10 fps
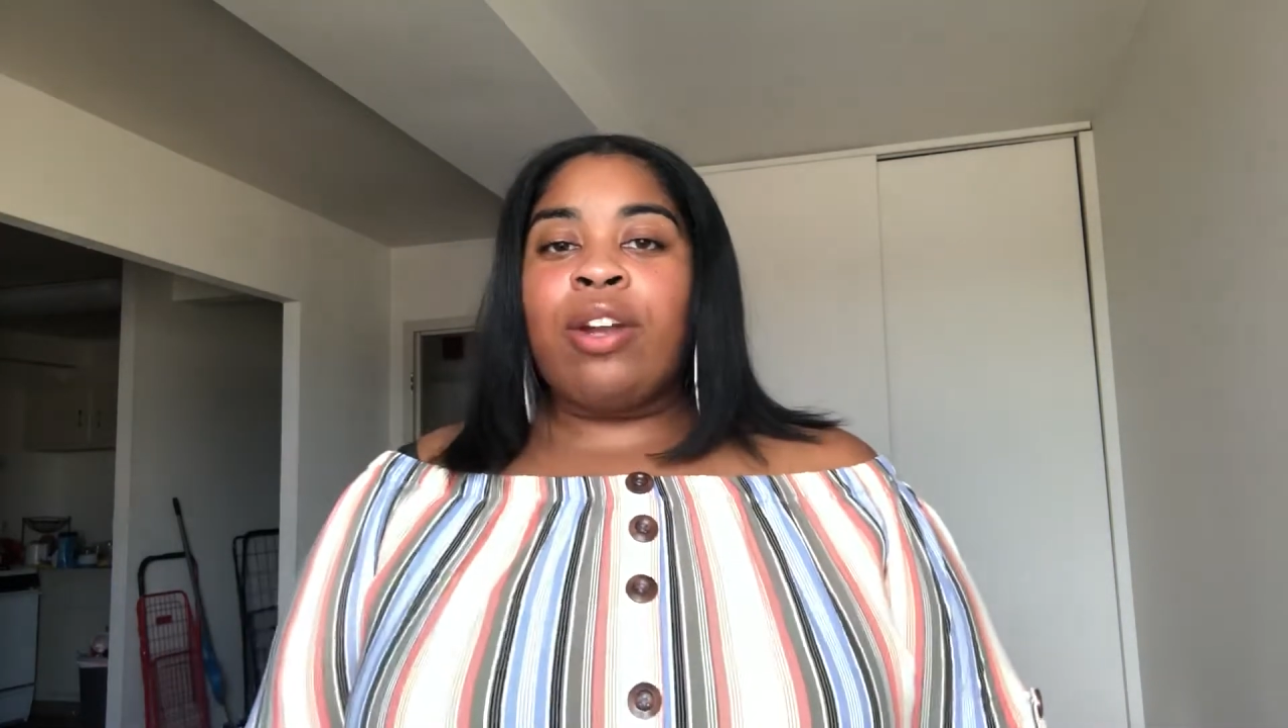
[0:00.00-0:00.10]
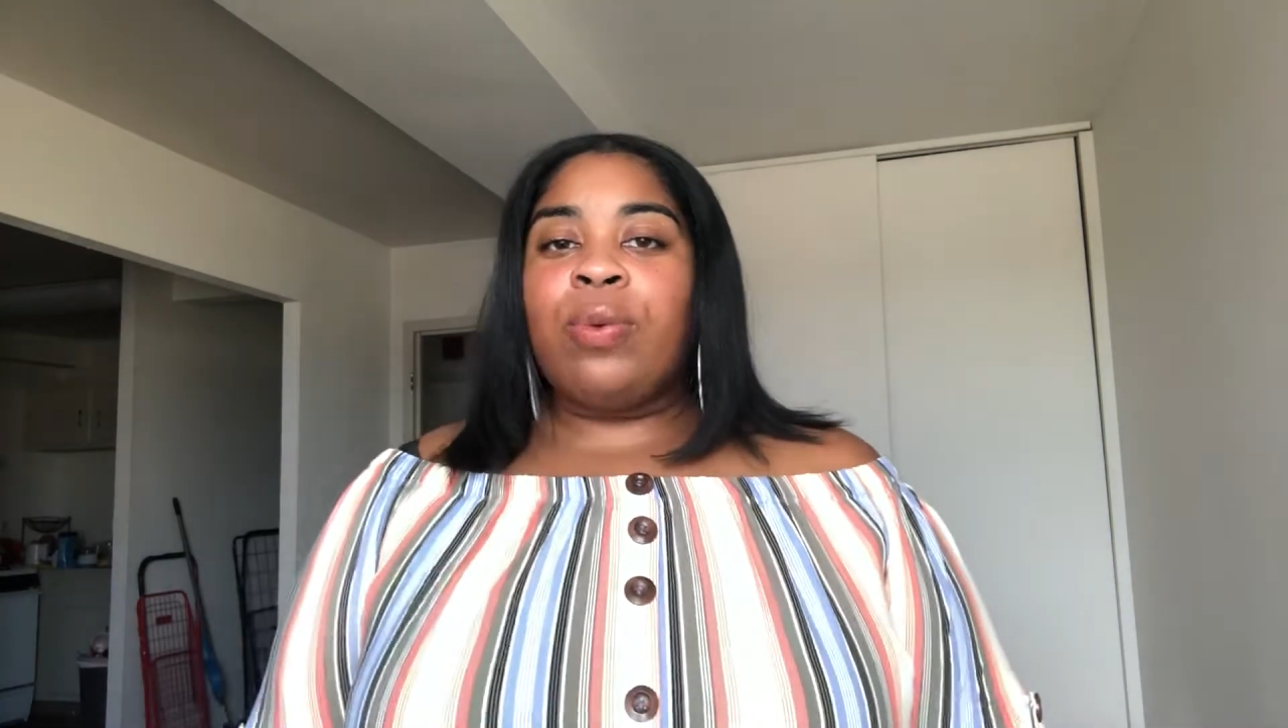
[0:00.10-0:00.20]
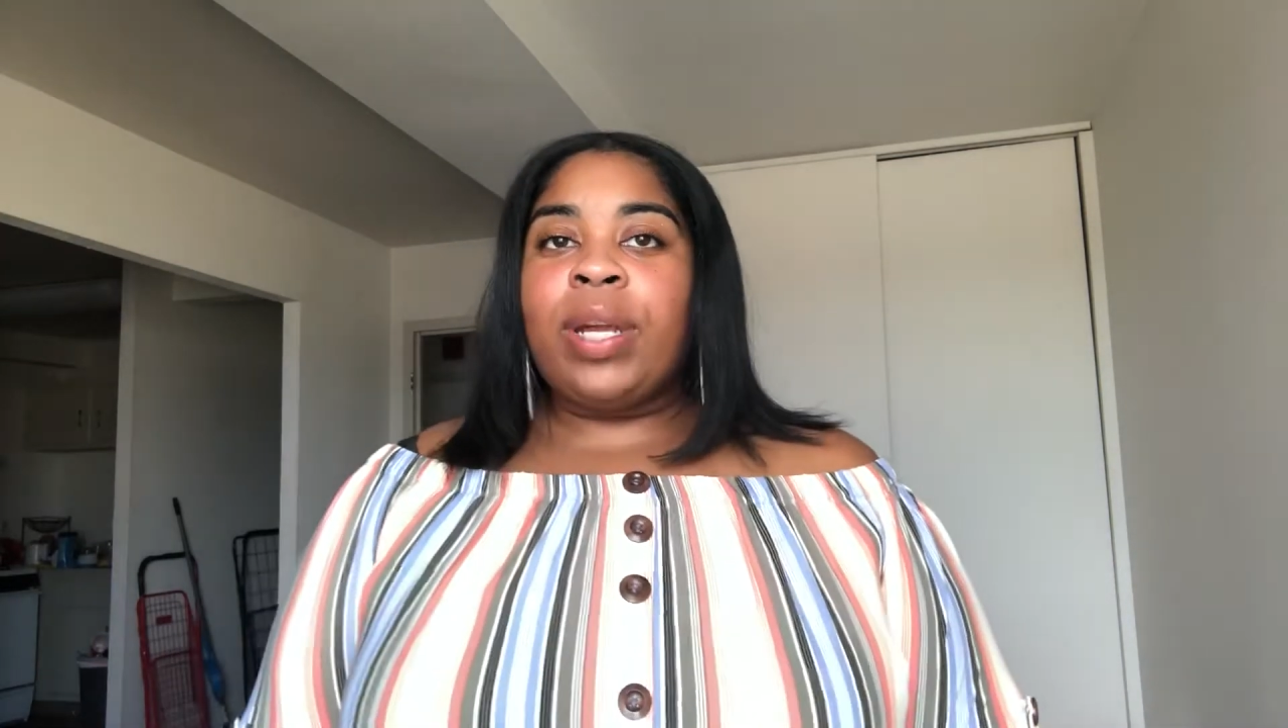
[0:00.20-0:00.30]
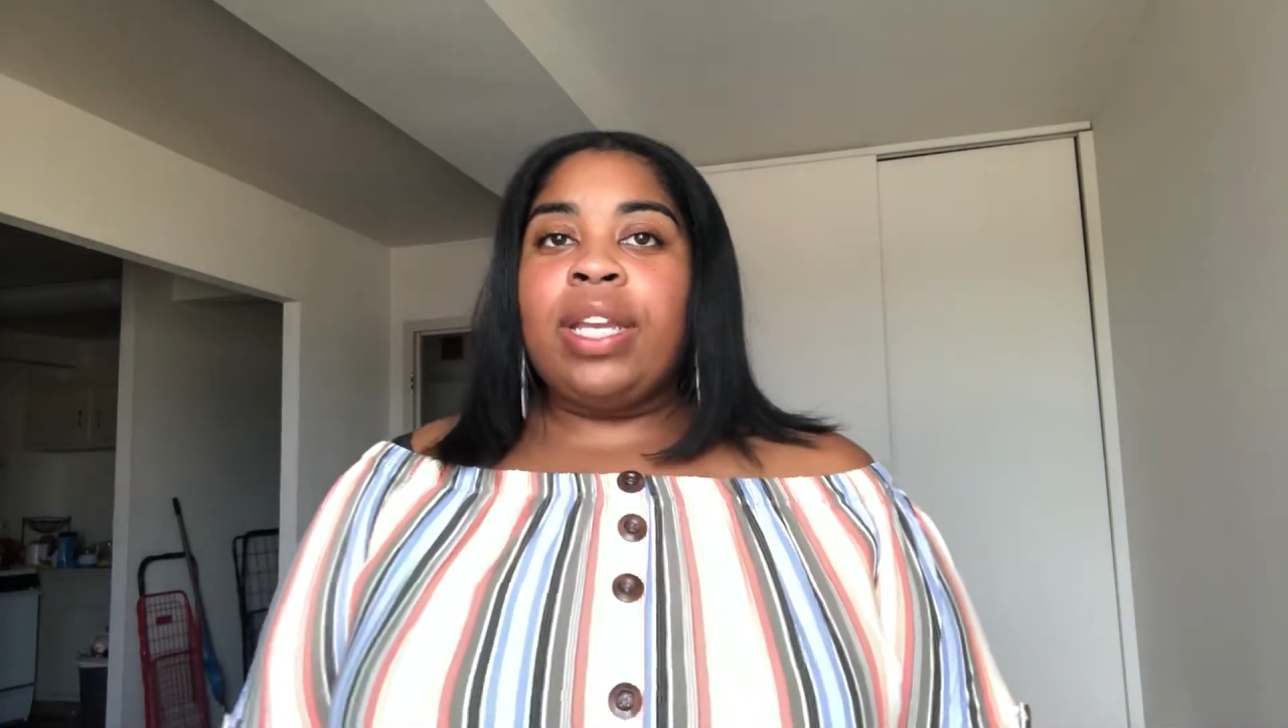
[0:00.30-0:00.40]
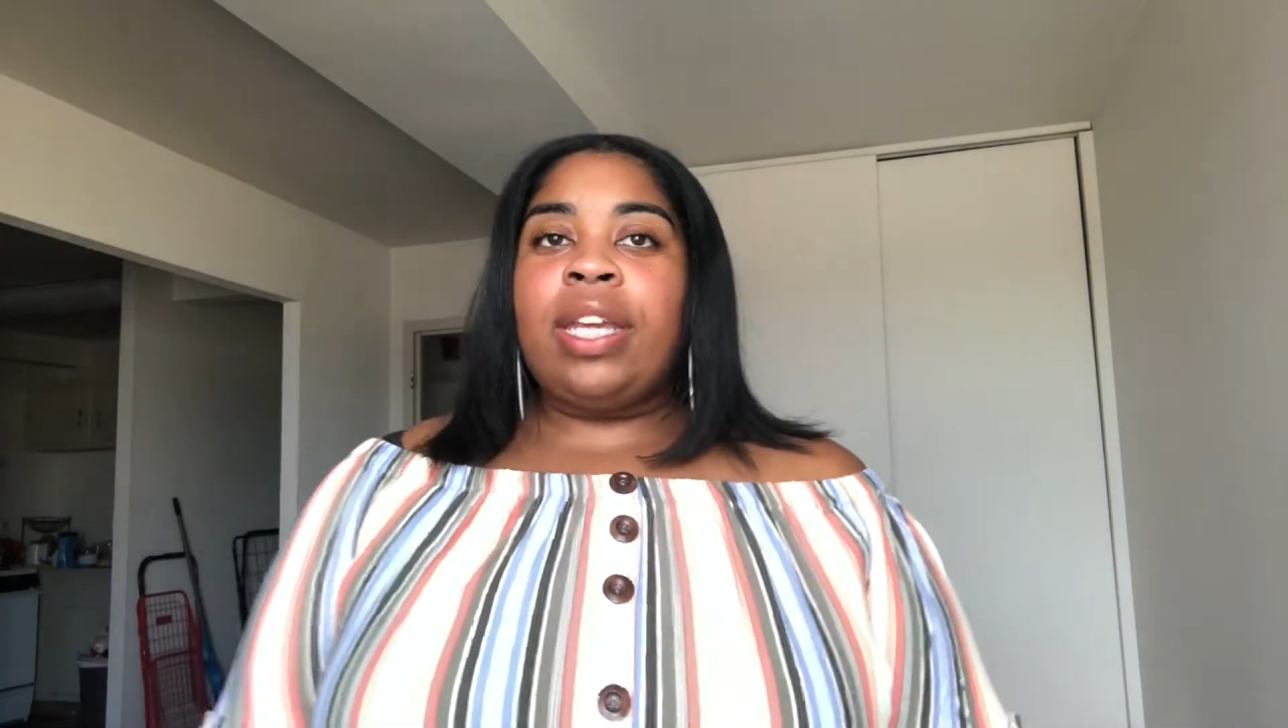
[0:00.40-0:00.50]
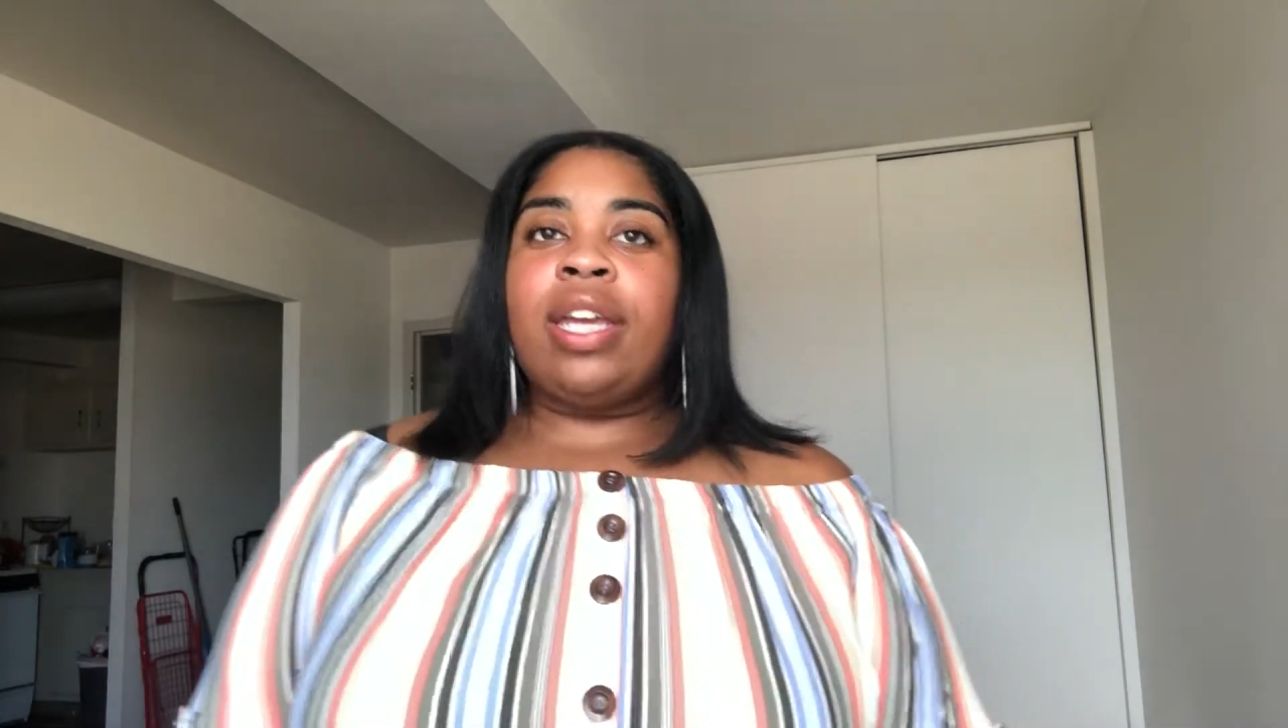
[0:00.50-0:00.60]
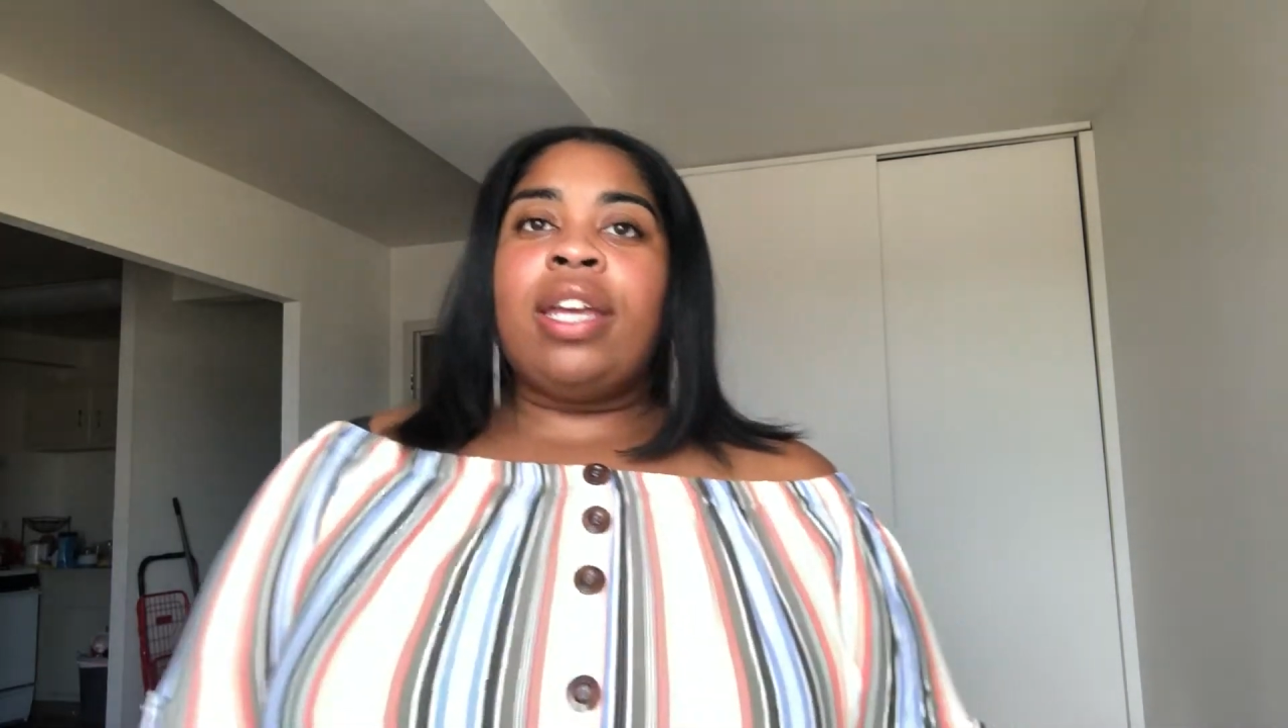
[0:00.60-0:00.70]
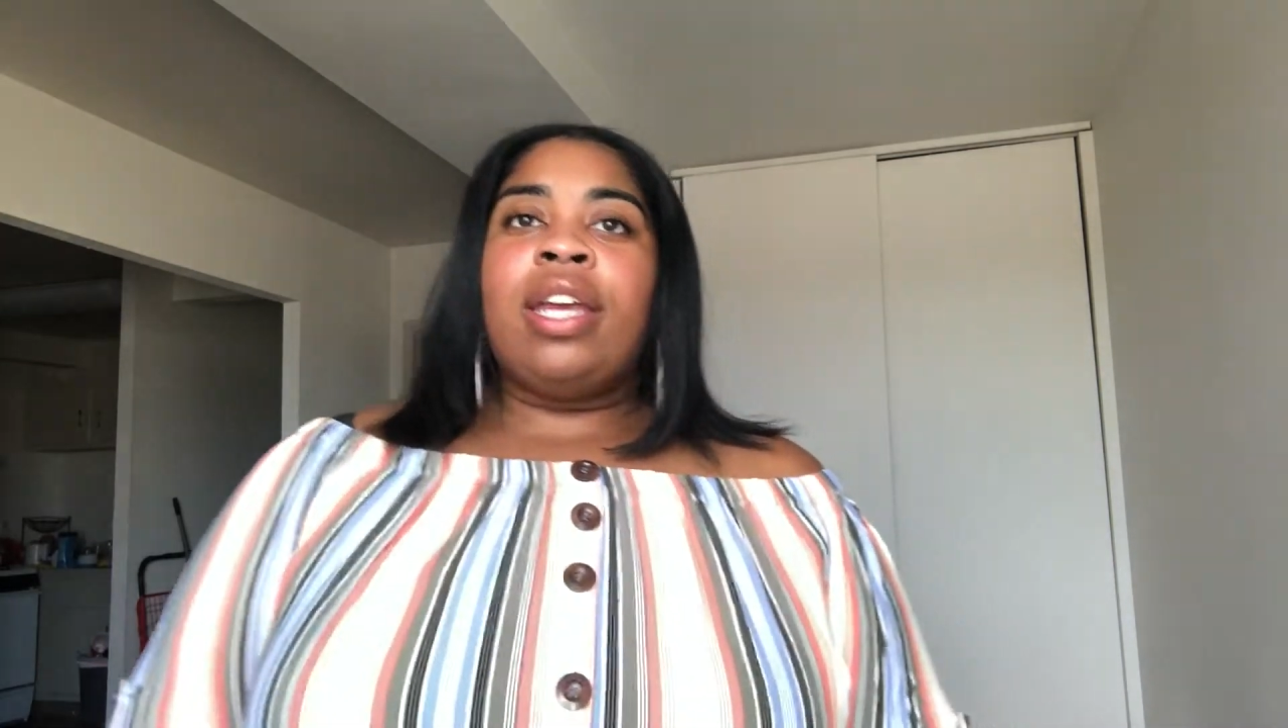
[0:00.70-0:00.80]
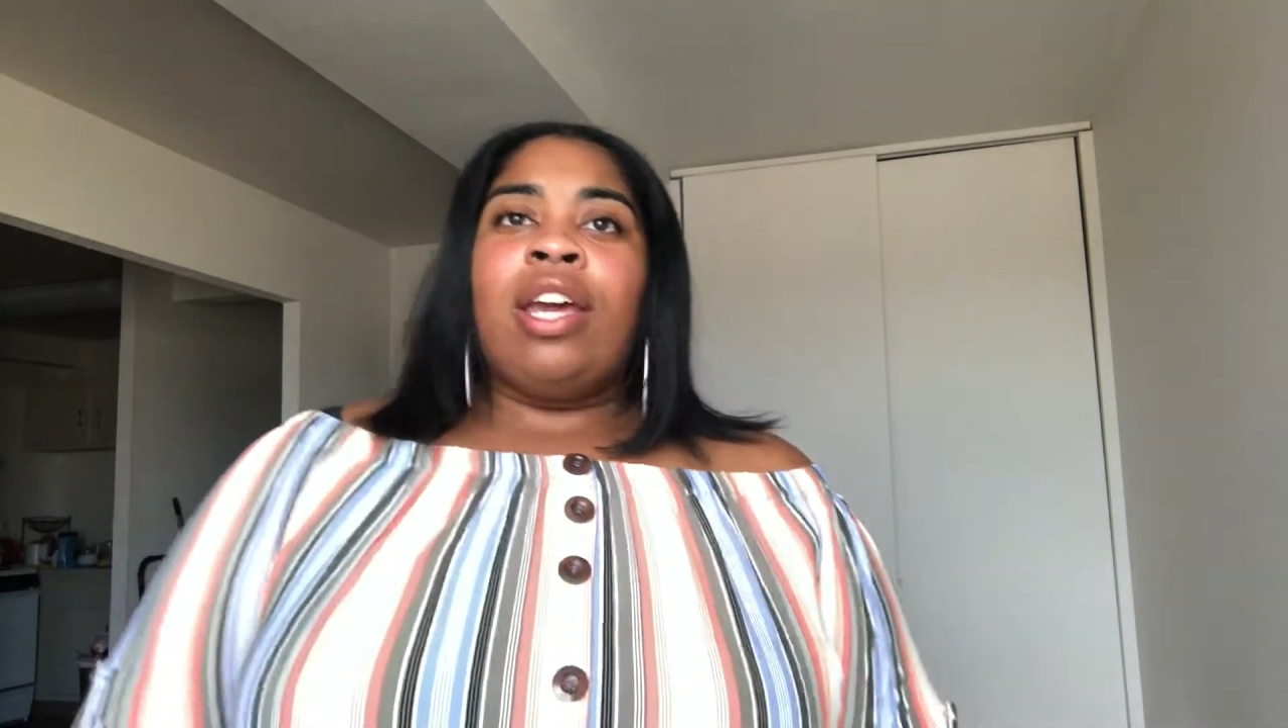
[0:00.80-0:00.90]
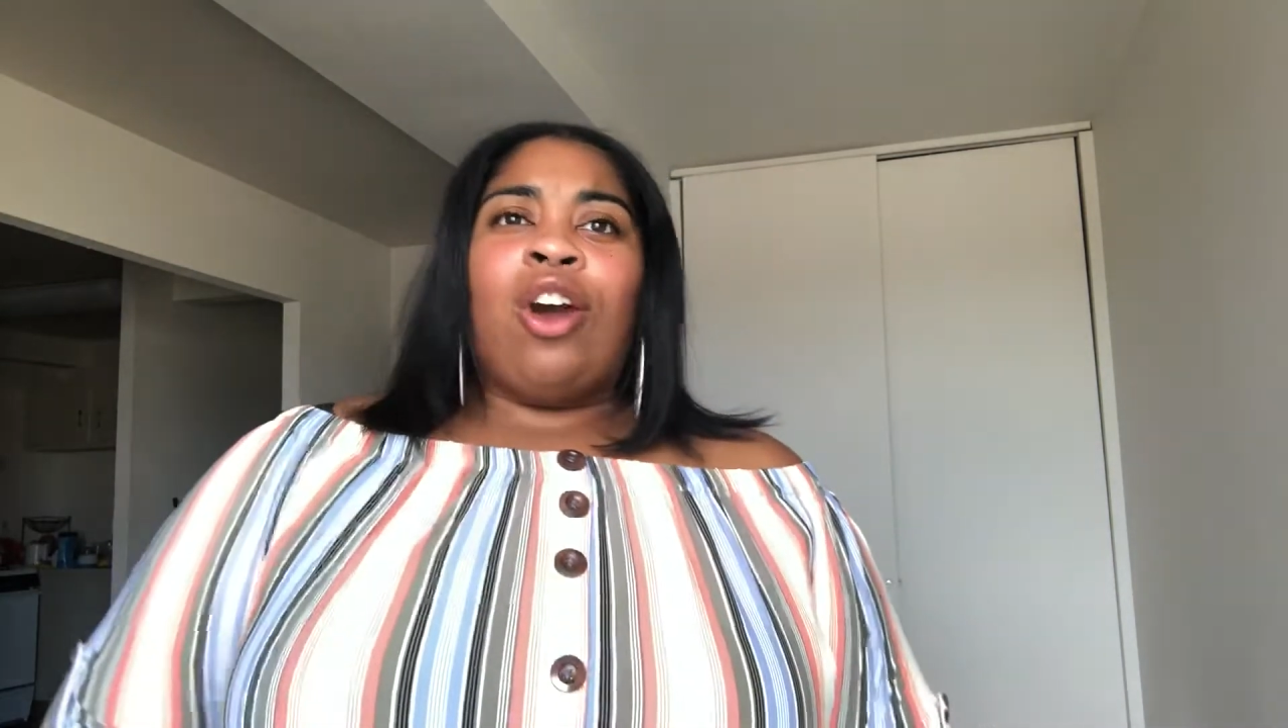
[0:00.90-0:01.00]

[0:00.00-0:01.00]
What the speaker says: or winded